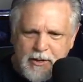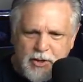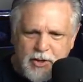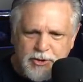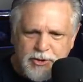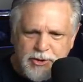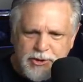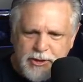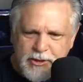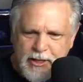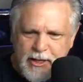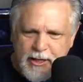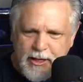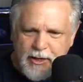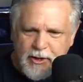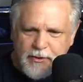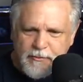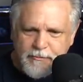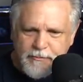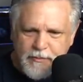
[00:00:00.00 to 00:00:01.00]
good to see you
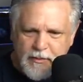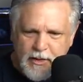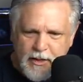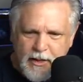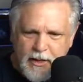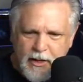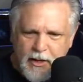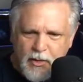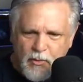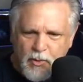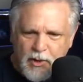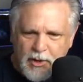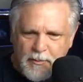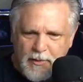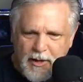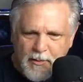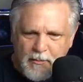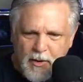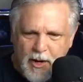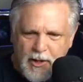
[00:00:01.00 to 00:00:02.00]
here. One of
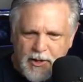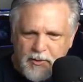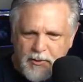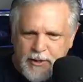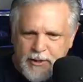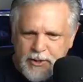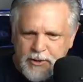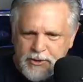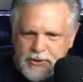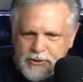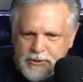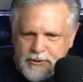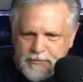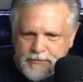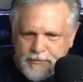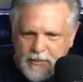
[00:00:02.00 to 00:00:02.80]
my moderators,